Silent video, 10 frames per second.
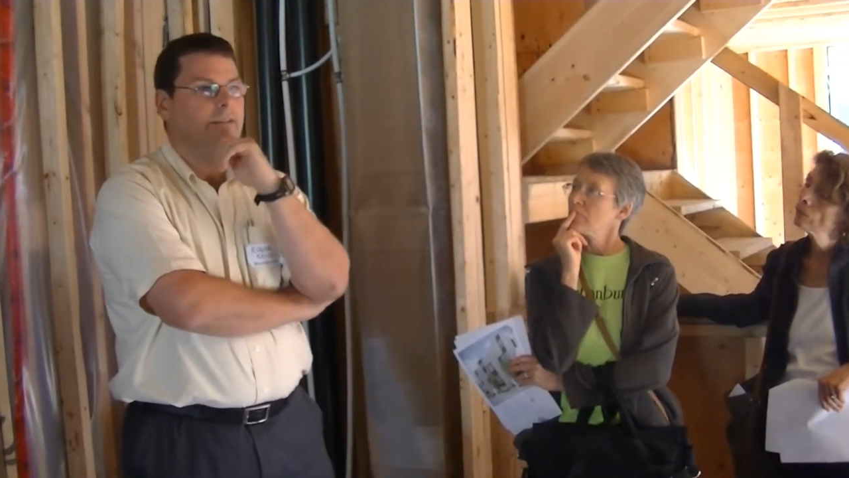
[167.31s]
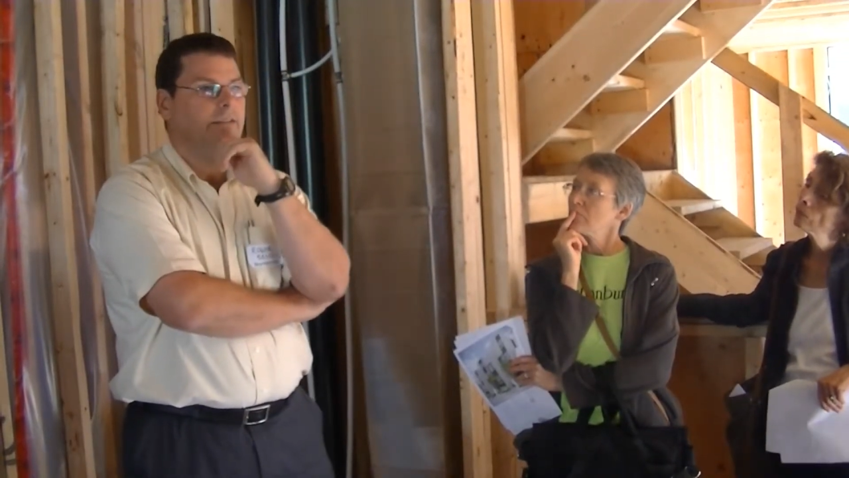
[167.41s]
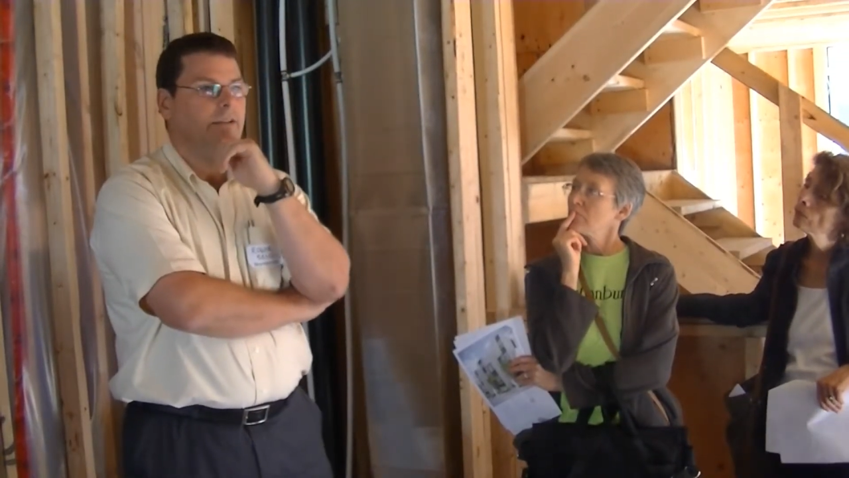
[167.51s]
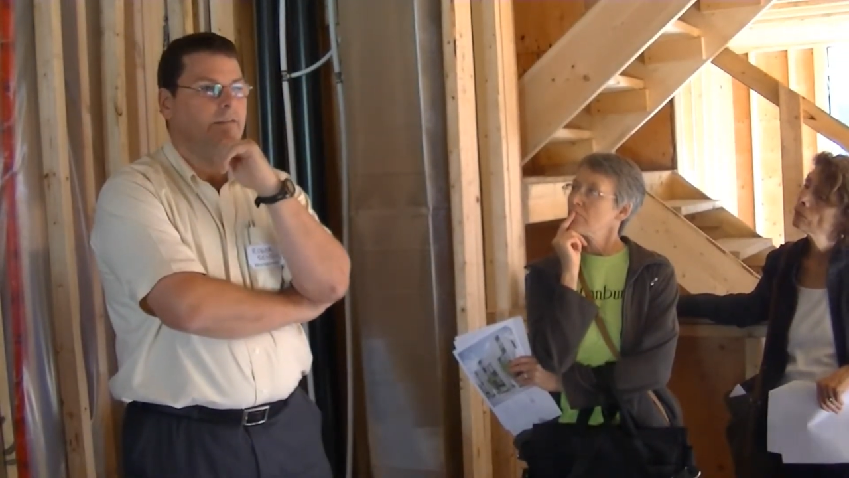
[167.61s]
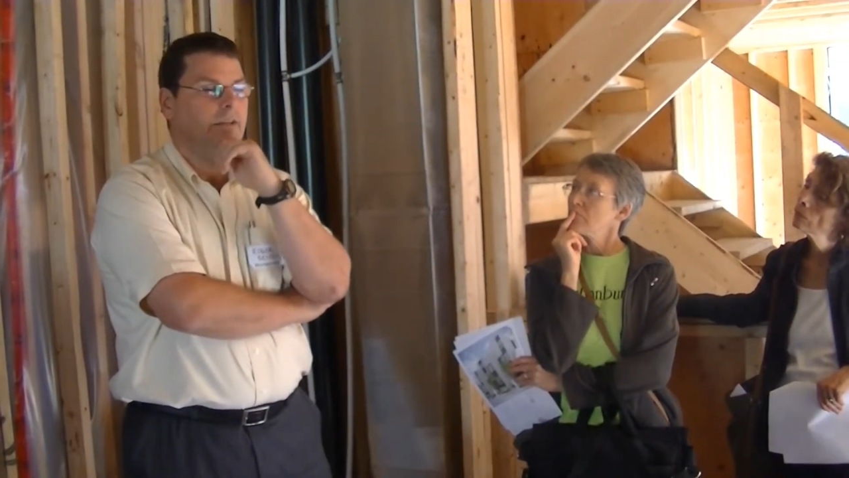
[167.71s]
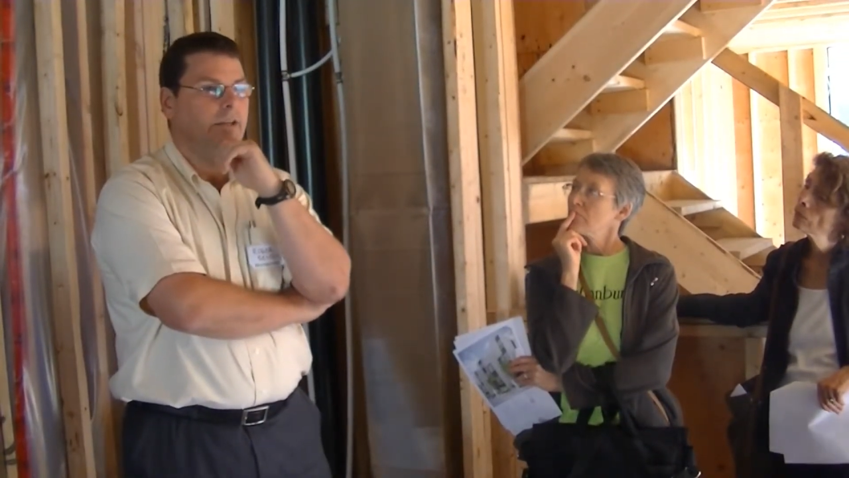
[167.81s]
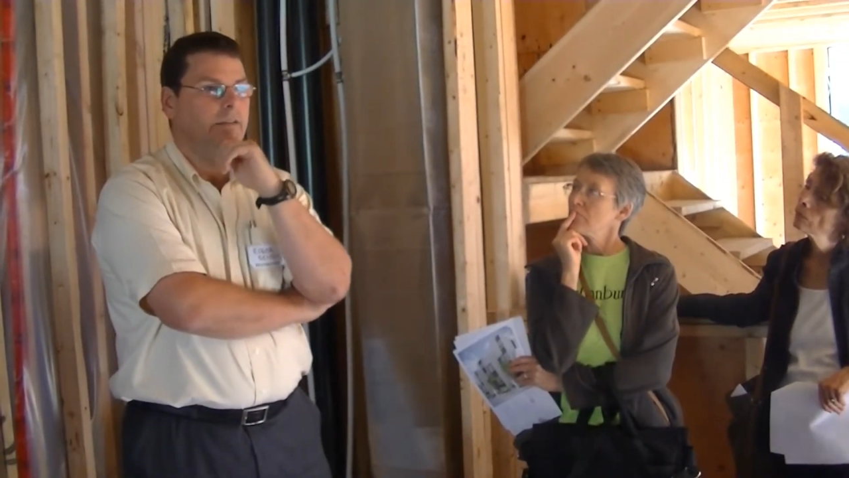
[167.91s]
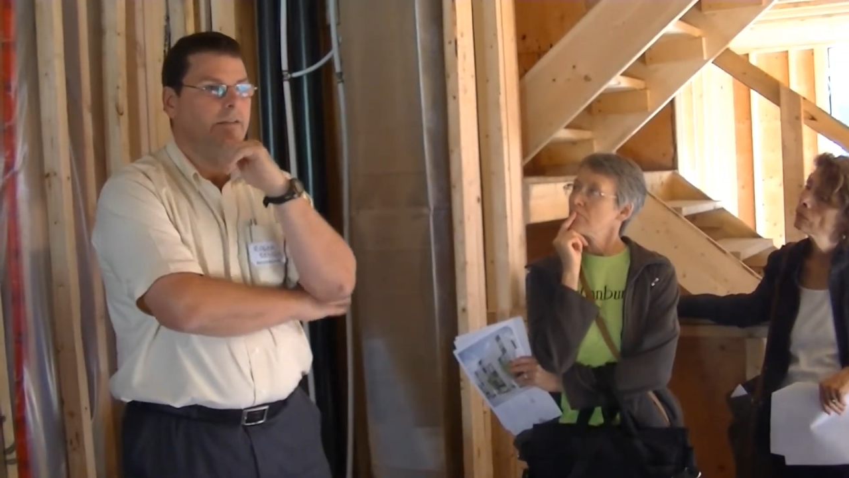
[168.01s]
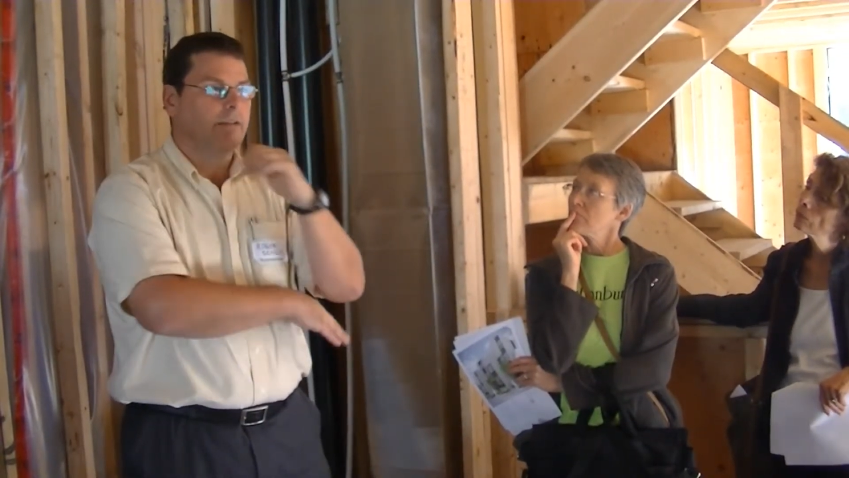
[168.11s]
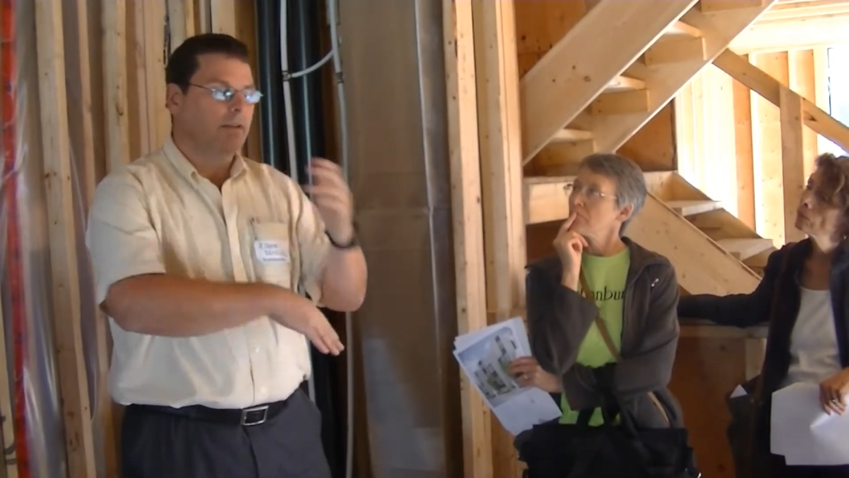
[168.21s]
insulative
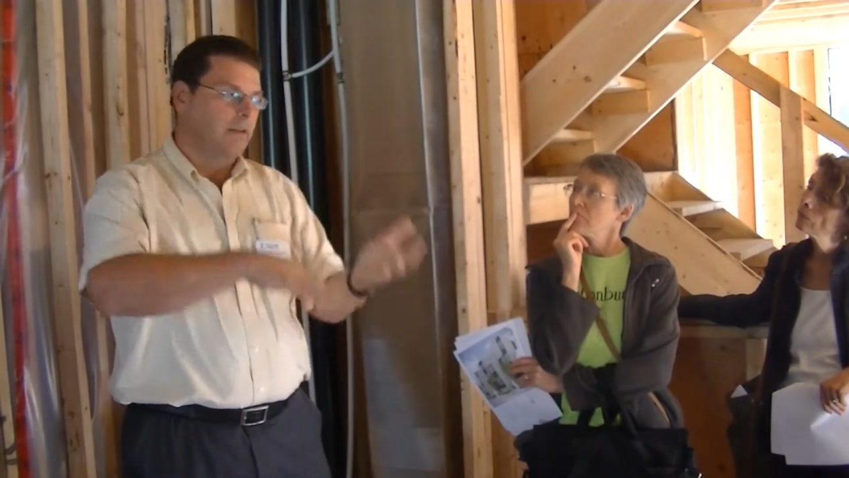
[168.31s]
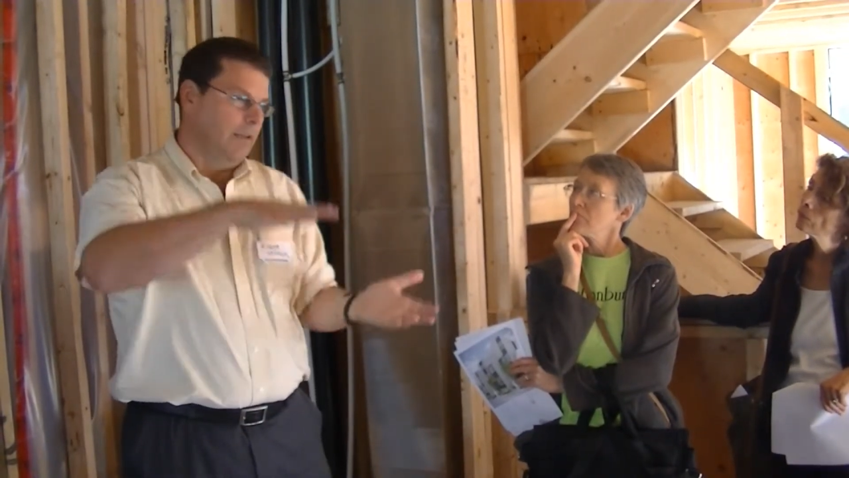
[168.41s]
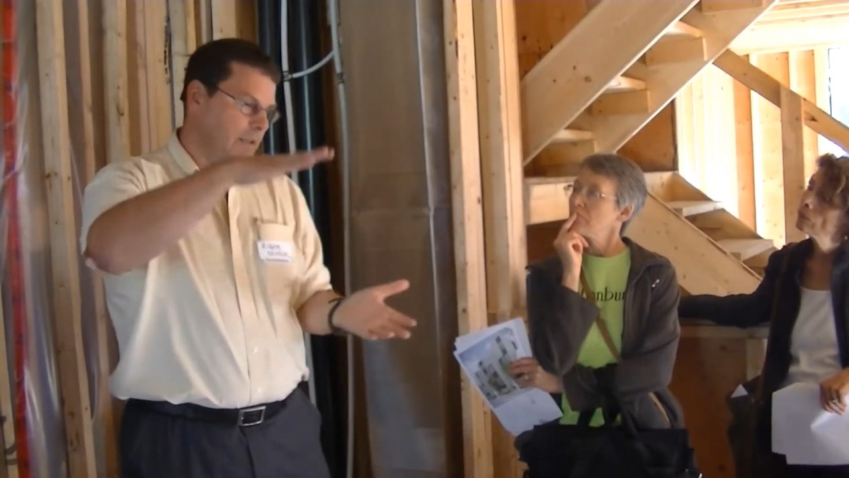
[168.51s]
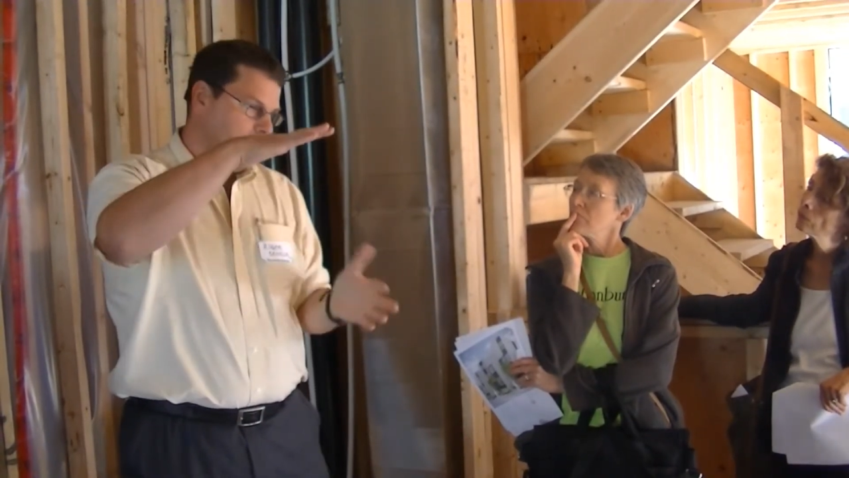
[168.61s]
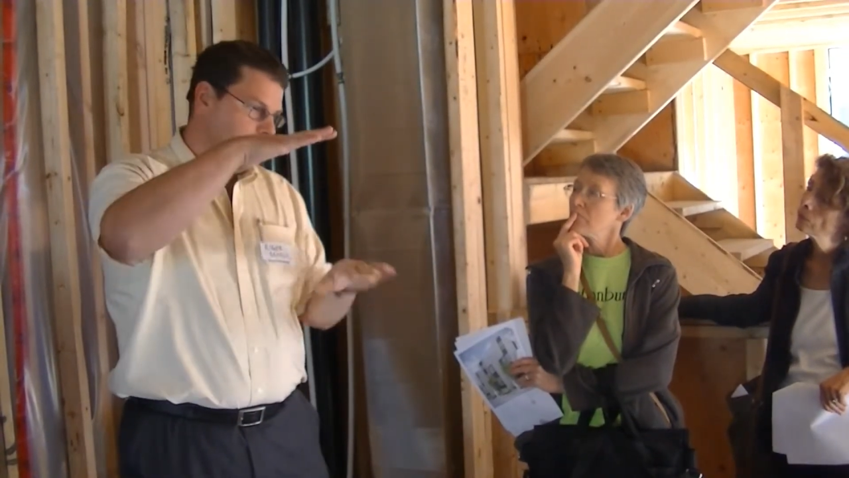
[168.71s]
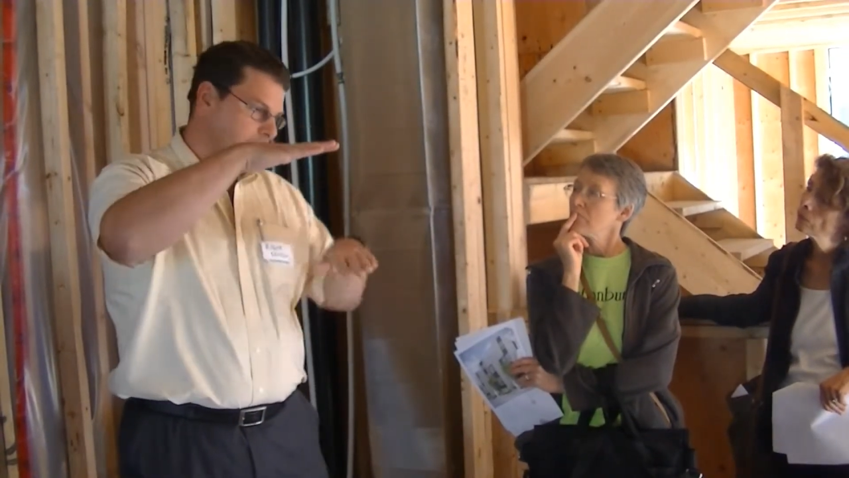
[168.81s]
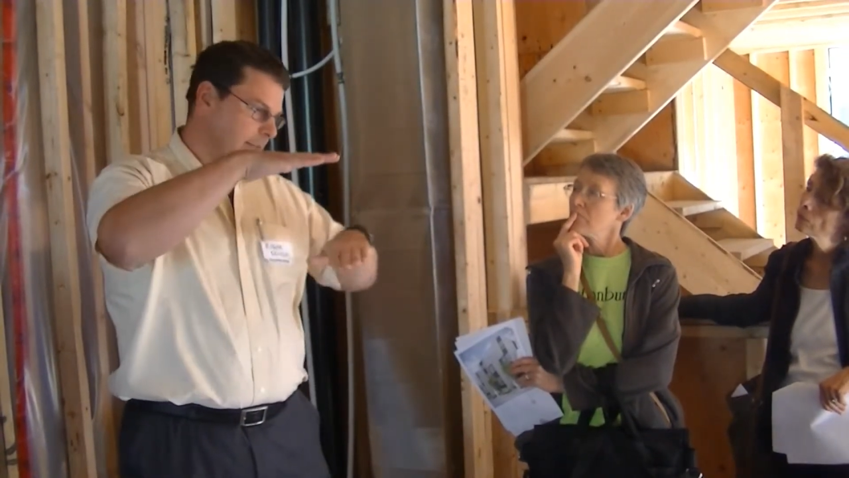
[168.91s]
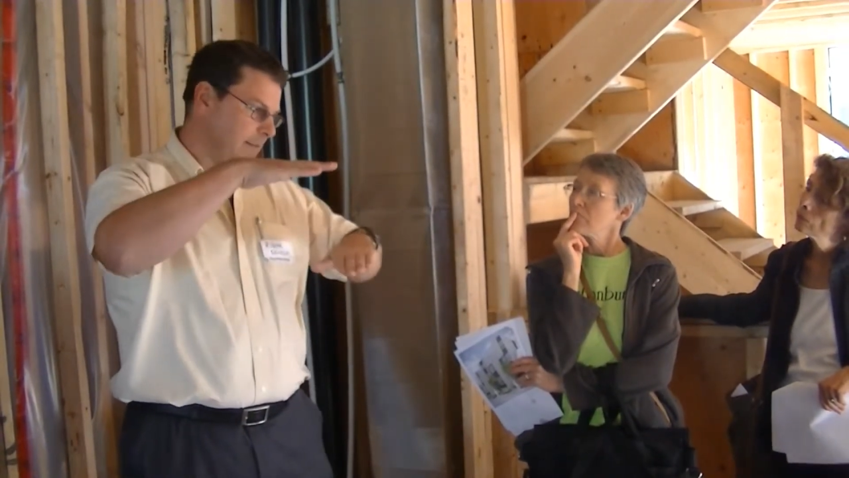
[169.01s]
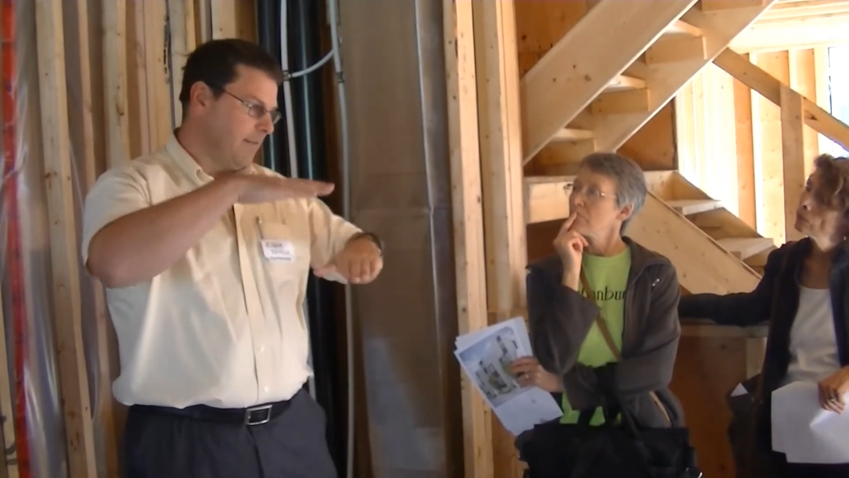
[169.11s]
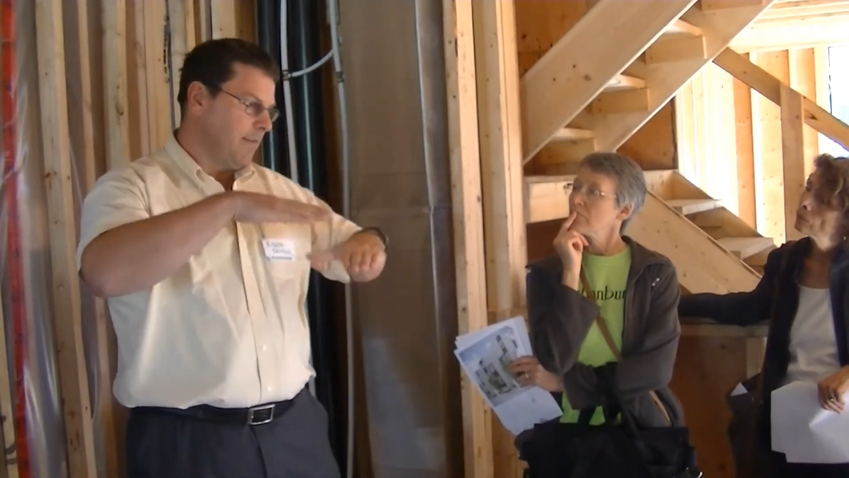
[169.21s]
value, and
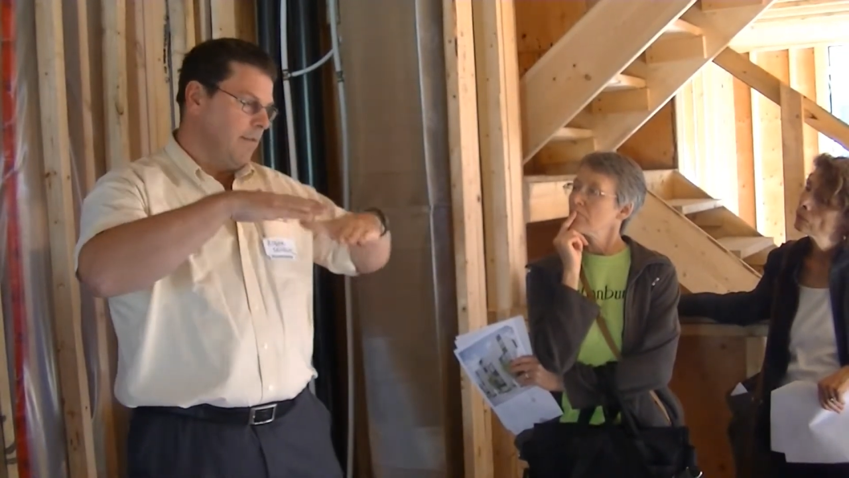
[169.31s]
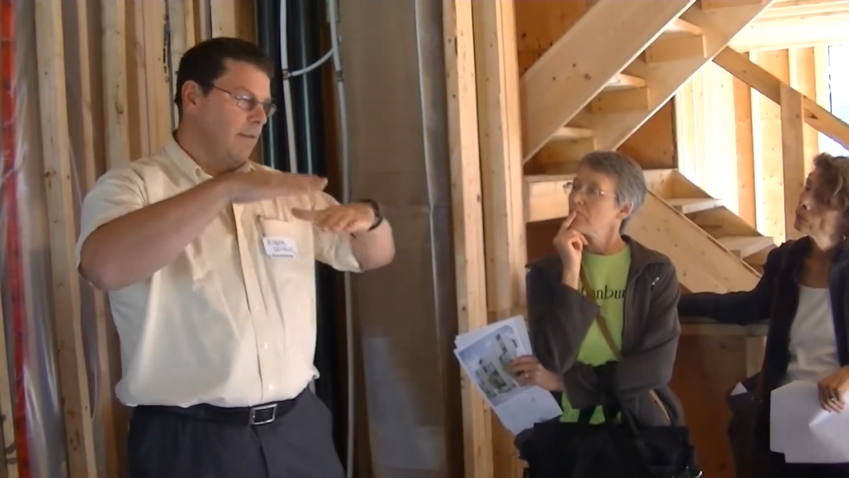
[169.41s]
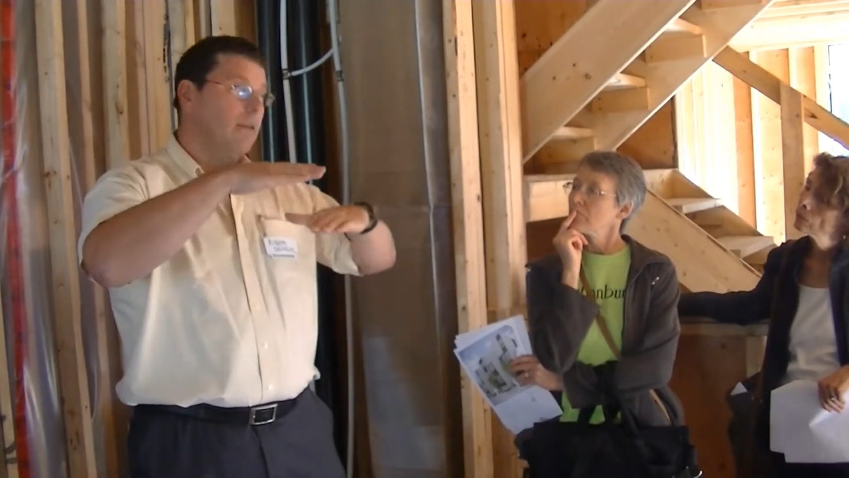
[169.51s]
that's